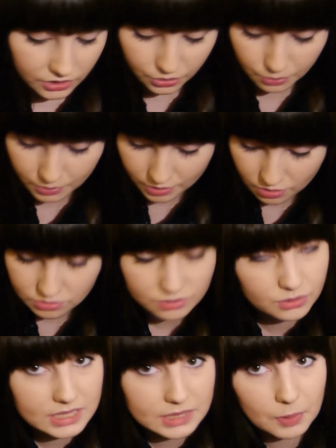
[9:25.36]
you are
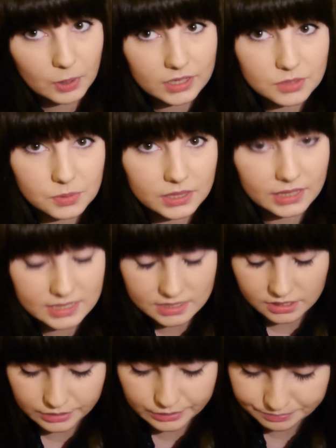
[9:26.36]
also disappointed with
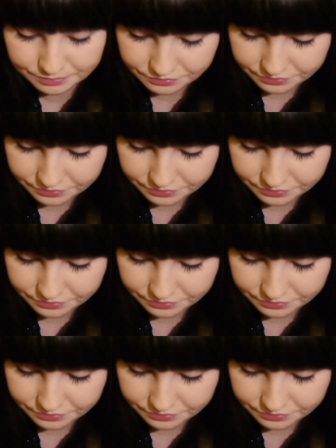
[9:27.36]
e.l.f.